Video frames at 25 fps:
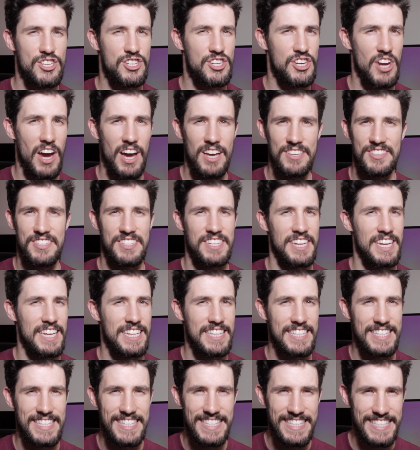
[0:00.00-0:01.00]
just
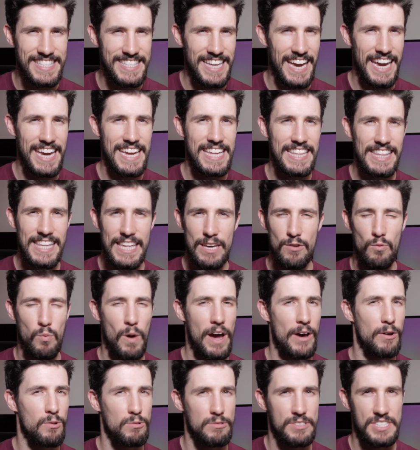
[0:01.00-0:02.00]
insanely
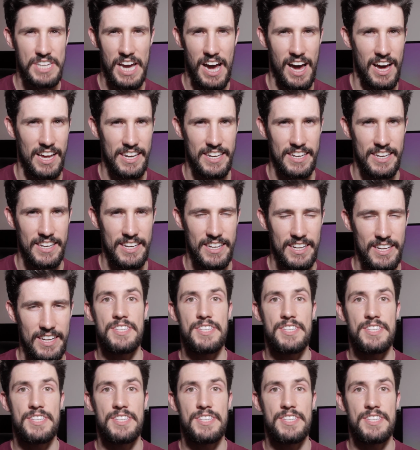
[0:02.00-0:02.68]
well done.